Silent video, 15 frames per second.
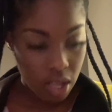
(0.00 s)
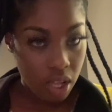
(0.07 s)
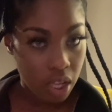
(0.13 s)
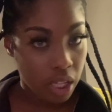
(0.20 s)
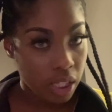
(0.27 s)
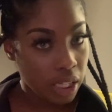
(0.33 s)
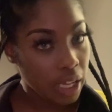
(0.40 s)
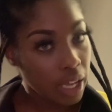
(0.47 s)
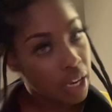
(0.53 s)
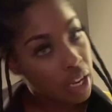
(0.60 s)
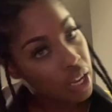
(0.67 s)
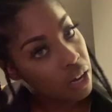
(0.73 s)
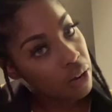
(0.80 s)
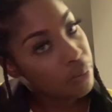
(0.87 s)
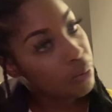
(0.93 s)
because I got a
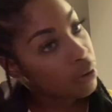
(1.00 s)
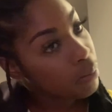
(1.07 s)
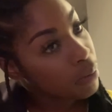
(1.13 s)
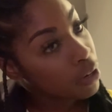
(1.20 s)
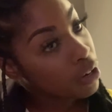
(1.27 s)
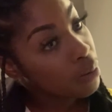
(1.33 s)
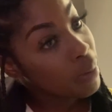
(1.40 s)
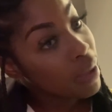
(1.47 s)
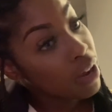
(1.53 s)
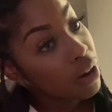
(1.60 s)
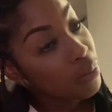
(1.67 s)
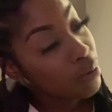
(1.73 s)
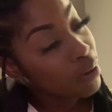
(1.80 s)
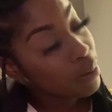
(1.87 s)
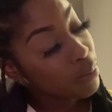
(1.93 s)
hair appointment. Girl, my hair
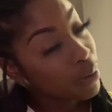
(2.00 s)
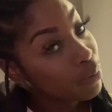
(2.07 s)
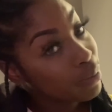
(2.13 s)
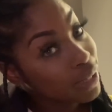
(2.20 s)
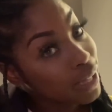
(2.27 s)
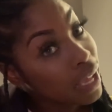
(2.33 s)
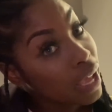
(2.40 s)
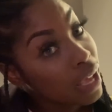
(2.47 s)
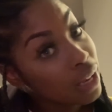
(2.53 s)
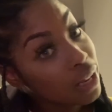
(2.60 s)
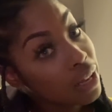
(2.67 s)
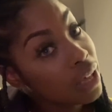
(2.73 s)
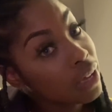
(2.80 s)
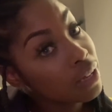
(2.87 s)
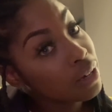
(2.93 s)
appointment was at 8
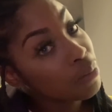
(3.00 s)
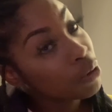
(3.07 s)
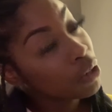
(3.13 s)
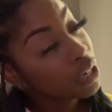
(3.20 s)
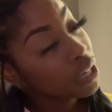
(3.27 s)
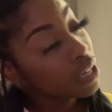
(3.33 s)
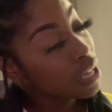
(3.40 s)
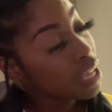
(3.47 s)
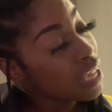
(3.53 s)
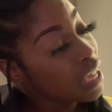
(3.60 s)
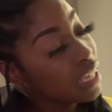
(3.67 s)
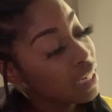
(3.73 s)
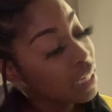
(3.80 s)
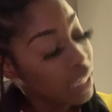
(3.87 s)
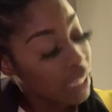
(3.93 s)
o'clock in the morning
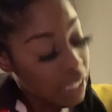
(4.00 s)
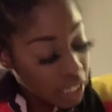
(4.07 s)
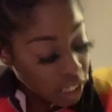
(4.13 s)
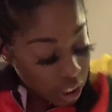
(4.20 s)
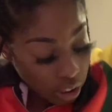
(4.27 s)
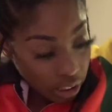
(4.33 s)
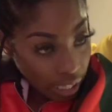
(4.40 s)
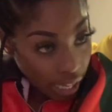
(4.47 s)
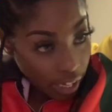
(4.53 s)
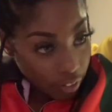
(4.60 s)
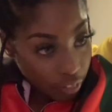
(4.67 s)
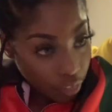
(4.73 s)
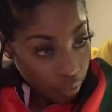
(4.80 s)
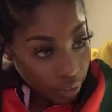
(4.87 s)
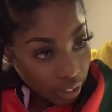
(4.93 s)
and it is like
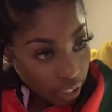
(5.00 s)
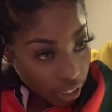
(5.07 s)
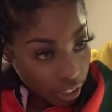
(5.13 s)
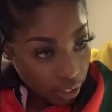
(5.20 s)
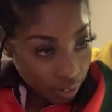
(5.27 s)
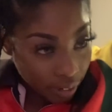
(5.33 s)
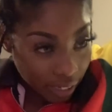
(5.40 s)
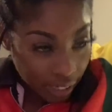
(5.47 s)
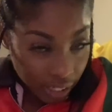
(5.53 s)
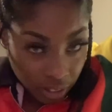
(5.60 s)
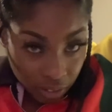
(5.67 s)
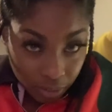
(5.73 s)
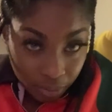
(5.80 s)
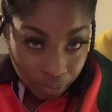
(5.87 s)
3.30 right now.